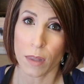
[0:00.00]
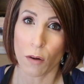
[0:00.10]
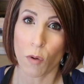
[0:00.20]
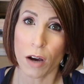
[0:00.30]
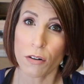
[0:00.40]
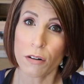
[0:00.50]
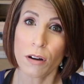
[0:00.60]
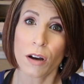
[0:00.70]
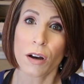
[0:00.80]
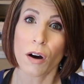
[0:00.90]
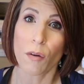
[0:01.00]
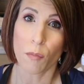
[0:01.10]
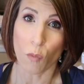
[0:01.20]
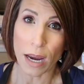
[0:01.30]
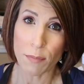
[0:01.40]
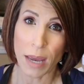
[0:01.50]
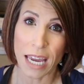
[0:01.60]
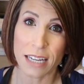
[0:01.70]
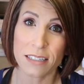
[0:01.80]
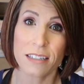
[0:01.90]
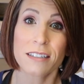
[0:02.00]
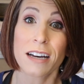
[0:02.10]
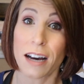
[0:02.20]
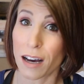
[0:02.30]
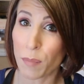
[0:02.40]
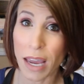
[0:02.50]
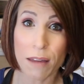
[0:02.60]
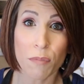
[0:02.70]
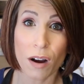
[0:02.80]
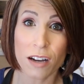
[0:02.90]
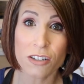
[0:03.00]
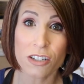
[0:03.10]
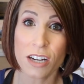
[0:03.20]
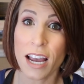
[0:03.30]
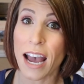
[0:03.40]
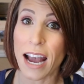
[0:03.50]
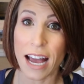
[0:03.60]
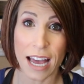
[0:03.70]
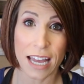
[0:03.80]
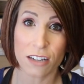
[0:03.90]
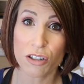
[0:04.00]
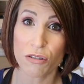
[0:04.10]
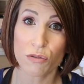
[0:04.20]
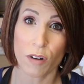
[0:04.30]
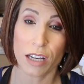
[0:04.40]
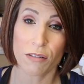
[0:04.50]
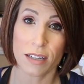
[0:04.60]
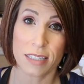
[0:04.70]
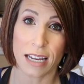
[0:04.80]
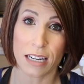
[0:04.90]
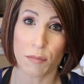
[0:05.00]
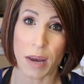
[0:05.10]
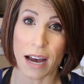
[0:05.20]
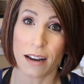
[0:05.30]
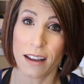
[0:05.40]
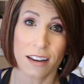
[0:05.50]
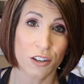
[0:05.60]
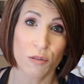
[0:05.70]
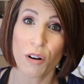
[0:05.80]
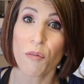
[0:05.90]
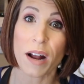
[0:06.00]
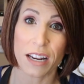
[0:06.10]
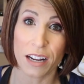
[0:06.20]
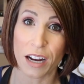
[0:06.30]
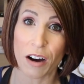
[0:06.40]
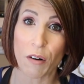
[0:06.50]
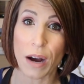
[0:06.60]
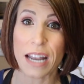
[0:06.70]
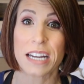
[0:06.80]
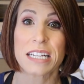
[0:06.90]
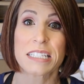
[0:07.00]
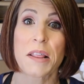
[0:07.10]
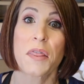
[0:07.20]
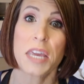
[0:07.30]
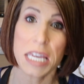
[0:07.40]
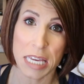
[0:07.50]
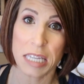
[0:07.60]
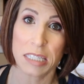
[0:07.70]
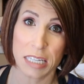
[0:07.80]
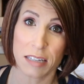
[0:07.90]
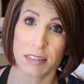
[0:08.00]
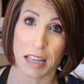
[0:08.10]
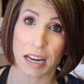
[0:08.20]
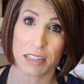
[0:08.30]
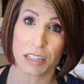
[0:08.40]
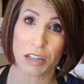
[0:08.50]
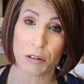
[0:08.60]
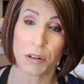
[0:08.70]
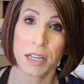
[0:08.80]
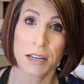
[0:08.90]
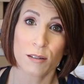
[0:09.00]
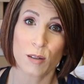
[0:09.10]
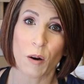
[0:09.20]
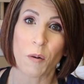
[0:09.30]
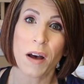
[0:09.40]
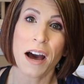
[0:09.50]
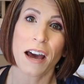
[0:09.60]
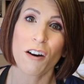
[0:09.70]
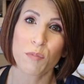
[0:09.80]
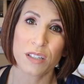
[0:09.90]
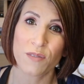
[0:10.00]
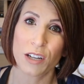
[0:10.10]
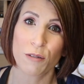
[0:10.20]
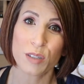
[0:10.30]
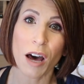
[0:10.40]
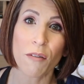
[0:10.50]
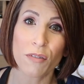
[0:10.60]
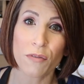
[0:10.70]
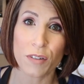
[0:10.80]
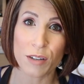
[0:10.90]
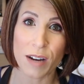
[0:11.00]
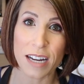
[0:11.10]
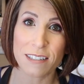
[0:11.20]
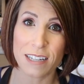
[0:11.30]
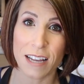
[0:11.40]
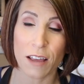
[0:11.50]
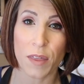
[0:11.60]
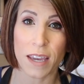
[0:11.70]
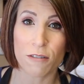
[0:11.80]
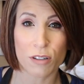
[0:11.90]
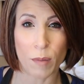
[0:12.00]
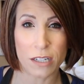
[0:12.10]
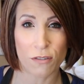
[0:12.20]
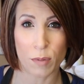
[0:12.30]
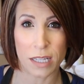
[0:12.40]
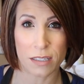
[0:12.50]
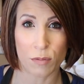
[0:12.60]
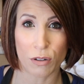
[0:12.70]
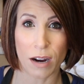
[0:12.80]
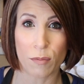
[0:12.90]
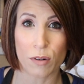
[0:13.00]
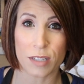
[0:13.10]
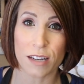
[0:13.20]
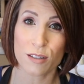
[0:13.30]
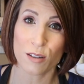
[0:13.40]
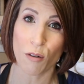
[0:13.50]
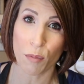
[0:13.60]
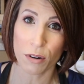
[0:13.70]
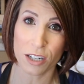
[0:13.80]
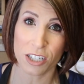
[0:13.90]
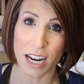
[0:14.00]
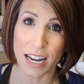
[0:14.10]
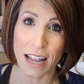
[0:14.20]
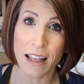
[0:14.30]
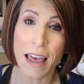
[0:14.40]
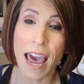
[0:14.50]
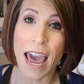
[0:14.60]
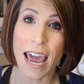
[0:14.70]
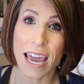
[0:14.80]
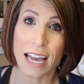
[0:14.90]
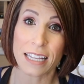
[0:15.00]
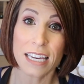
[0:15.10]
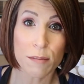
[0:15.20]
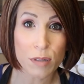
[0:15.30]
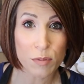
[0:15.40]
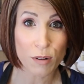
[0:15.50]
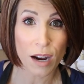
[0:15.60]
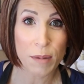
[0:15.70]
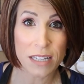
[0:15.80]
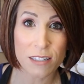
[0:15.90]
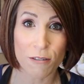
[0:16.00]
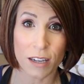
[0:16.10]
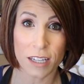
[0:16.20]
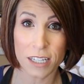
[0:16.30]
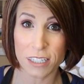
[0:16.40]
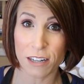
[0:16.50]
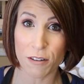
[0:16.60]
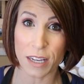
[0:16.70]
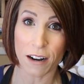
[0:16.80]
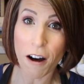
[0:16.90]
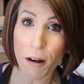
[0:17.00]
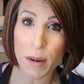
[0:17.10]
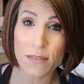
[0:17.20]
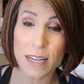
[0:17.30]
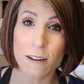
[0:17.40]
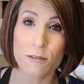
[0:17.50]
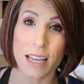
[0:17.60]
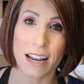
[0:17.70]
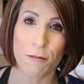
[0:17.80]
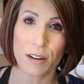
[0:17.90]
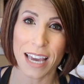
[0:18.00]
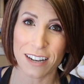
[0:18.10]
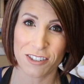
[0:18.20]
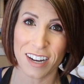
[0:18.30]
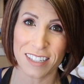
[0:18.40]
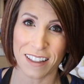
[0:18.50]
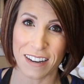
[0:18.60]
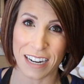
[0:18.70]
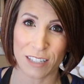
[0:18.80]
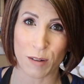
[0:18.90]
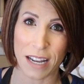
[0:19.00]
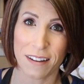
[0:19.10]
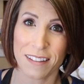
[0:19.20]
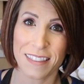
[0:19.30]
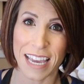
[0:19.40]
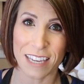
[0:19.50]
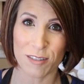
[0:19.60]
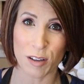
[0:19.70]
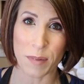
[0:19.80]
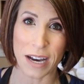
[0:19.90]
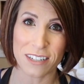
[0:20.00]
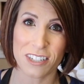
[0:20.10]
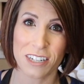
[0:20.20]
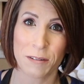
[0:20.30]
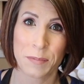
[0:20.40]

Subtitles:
water, white paint, a paintbrush, and a 220 grit sanding pad, and you are ready to go. And it is the easiest thing to do. So I hope this video was helpful for you guys today. Thank you so much for being subscribers. I so appreciate it. And keep subscribing so you can continue to get all my videos, and I will catch you guys on the next one. Thank you so much.